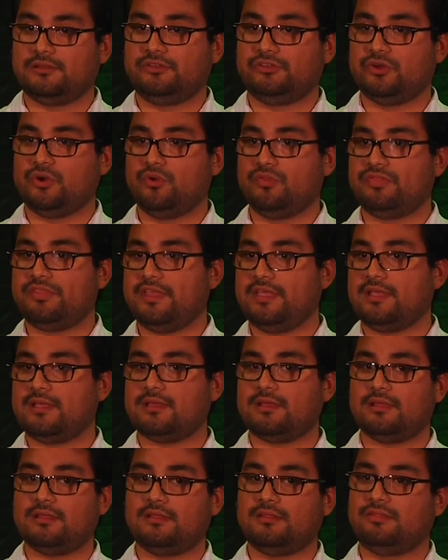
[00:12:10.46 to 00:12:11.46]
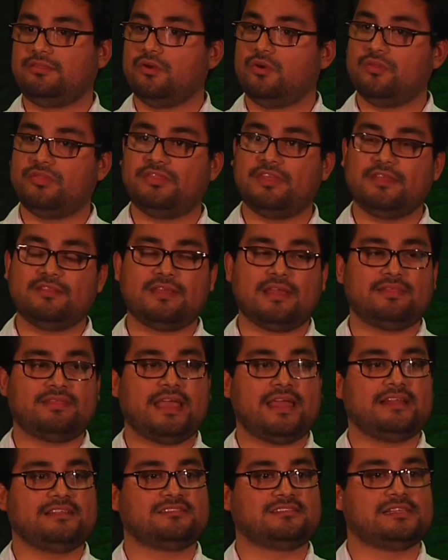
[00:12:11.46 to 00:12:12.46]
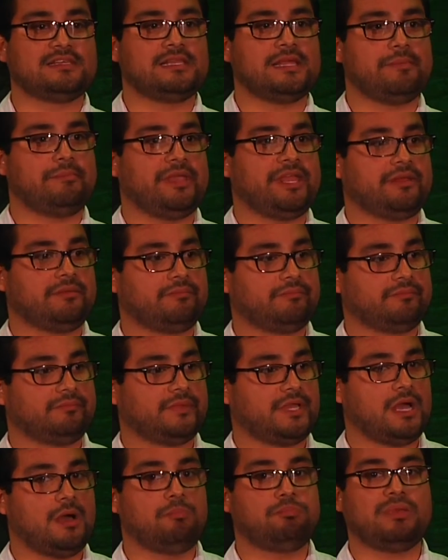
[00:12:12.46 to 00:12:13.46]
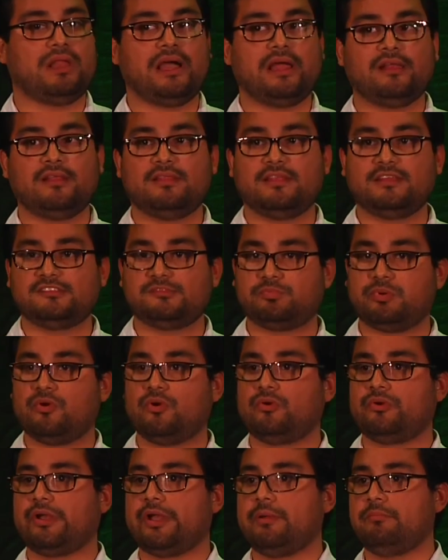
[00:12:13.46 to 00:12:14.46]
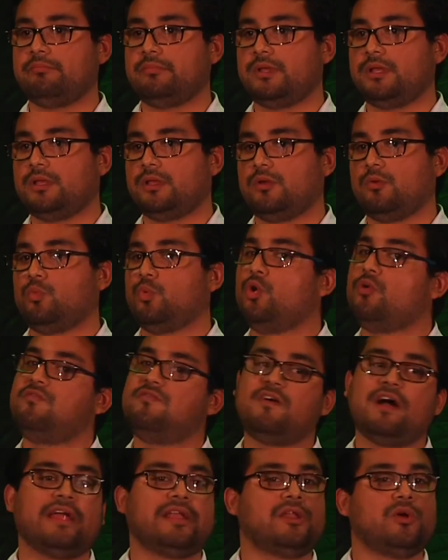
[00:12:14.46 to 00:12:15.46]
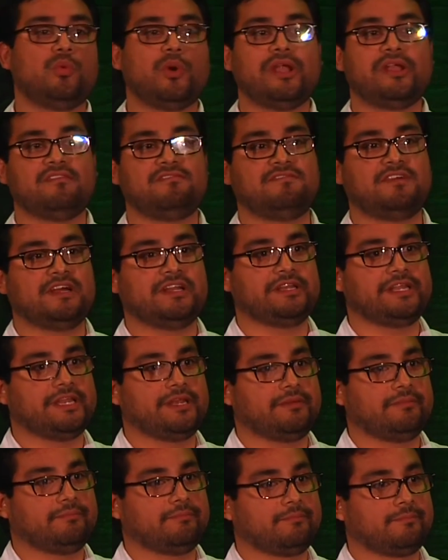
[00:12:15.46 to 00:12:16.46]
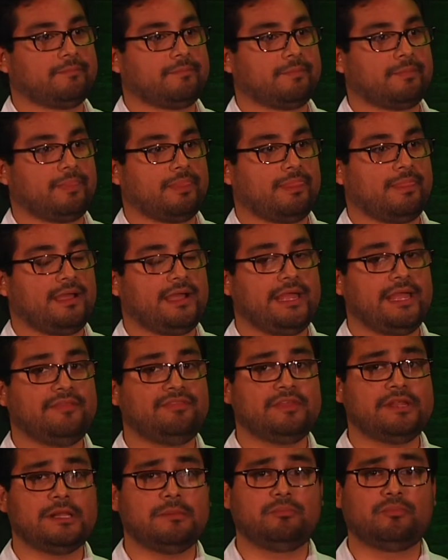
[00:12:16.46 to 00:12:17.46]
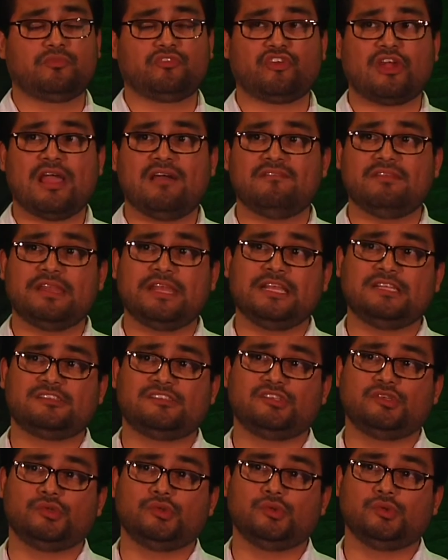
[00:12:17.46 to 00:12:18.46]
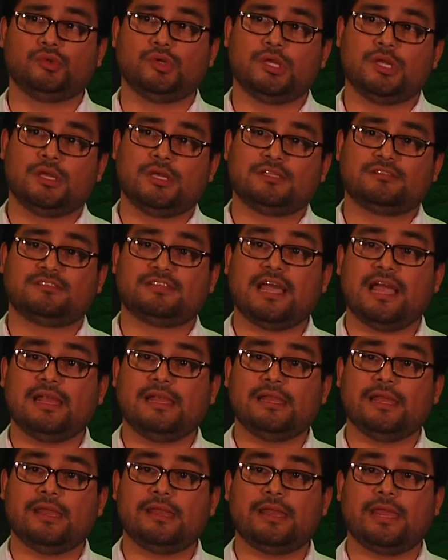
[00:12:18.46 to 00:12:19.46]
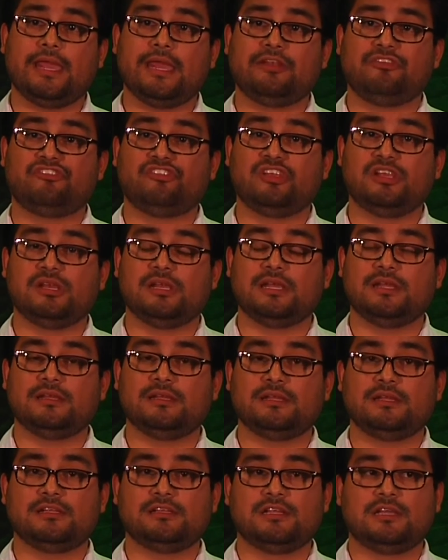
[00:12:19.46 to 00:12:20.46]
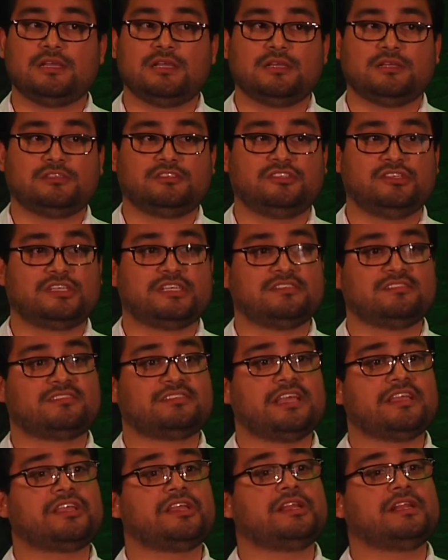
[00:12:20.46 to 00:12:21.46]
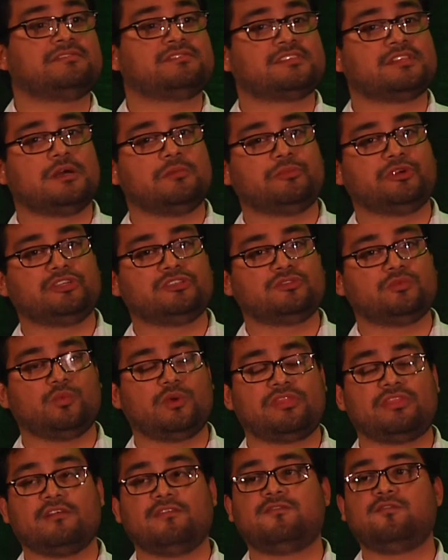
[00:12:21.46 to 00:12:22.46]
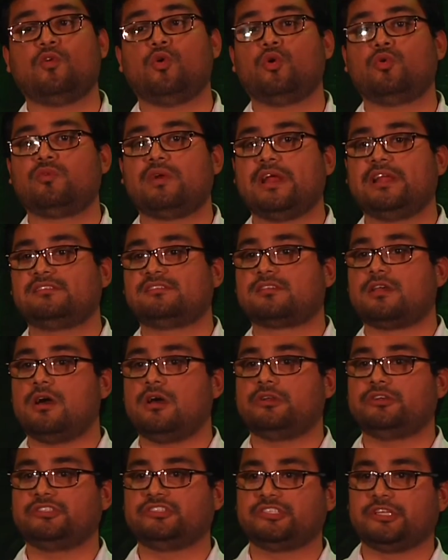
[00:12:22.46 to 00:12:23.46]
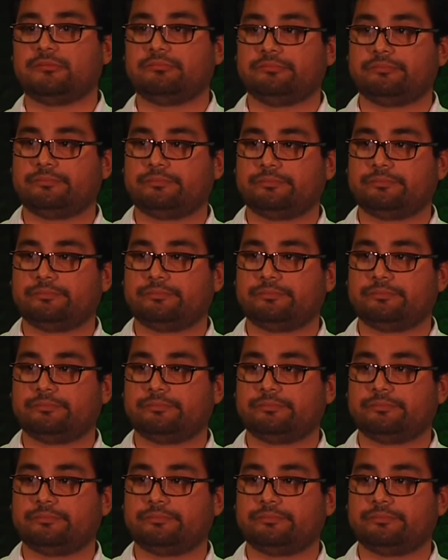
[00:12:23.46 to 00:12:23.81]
don't think that that is the limit. Apply to this program. We'll find a way to fund it. I ended up traveling to Thailand and Chile to consecutive summers with a full ride scholarship,